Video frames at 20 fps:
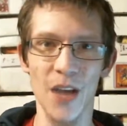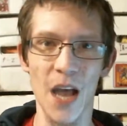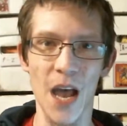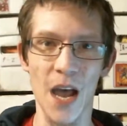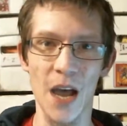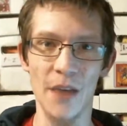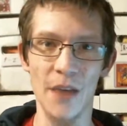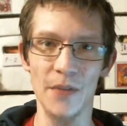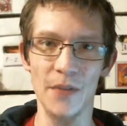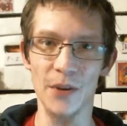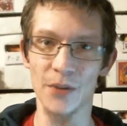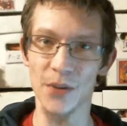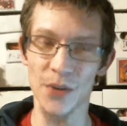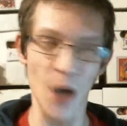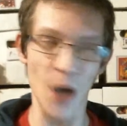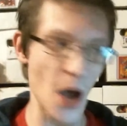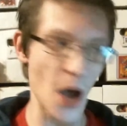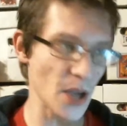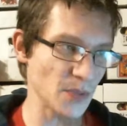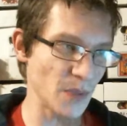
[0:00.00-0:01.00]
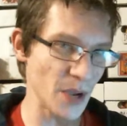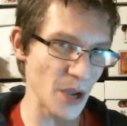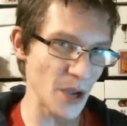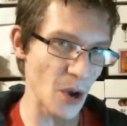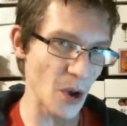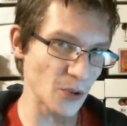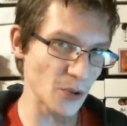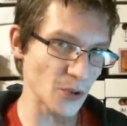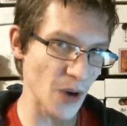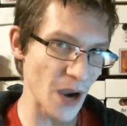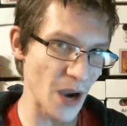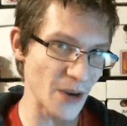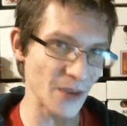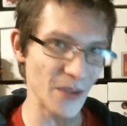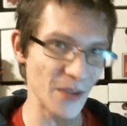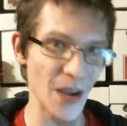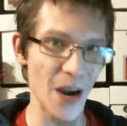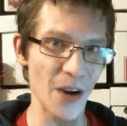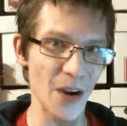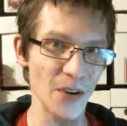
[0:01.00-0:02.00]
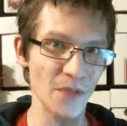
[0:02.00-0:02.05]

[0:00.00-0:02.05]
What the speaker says: and there's this Cosmic Ghost Rider there,